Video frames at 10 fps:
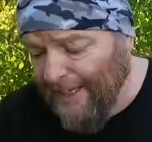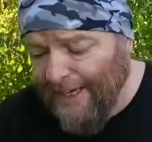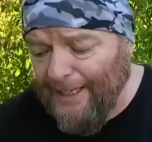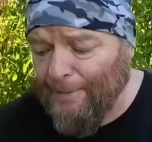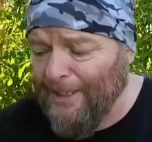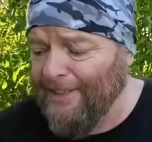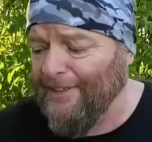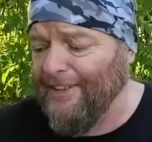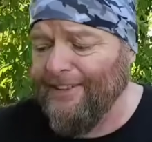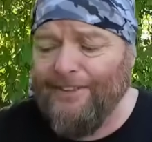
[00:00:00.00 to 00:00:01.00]
And I believe
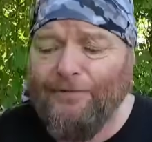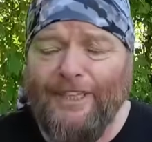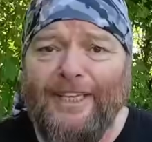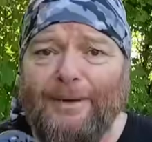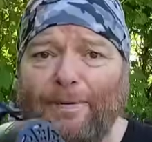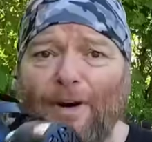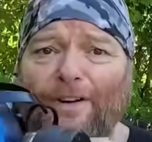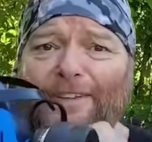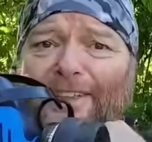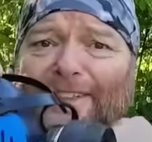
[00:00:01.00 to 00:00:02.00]
that this is really
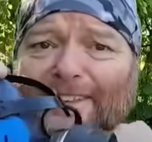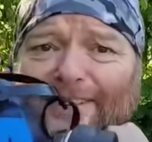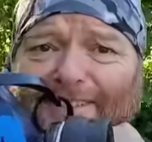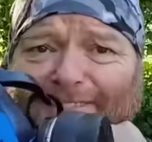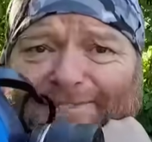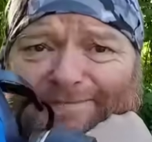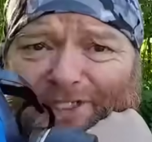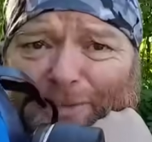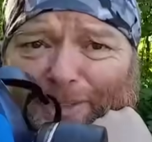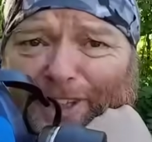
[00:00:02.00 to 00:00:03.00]
important, and this is
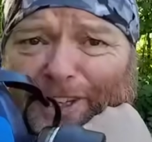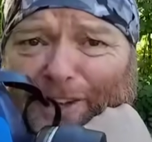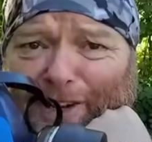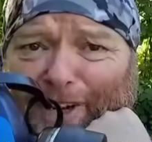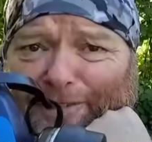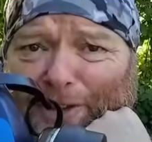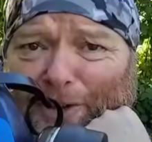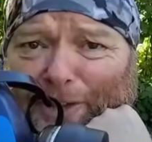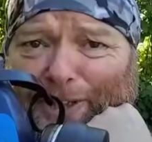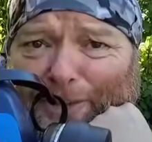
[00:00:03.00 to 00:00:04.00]
something you're going to have to
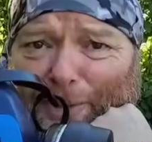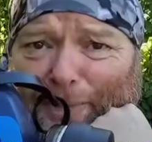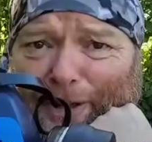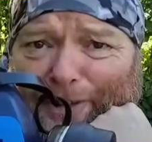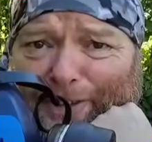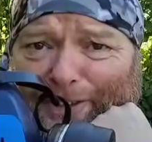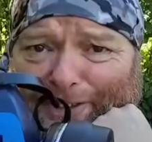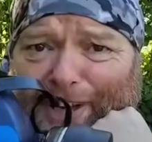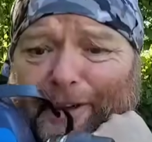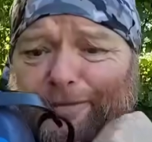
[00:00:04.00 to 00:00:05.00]
look into a bit
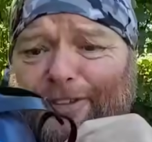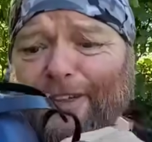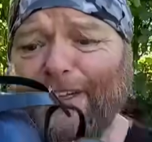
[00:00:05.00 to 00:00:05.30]
yourselves.